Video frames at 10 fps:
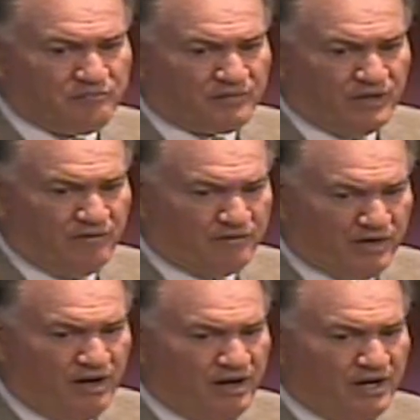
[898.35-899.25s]
of
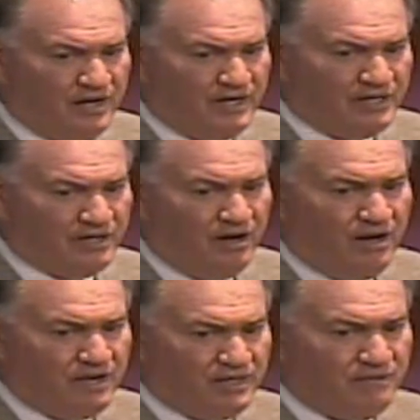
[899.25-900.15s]
God and
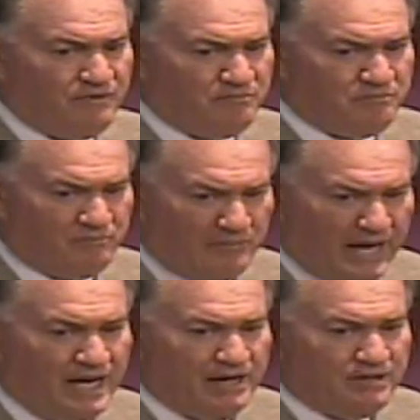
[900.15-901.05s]
God giving man the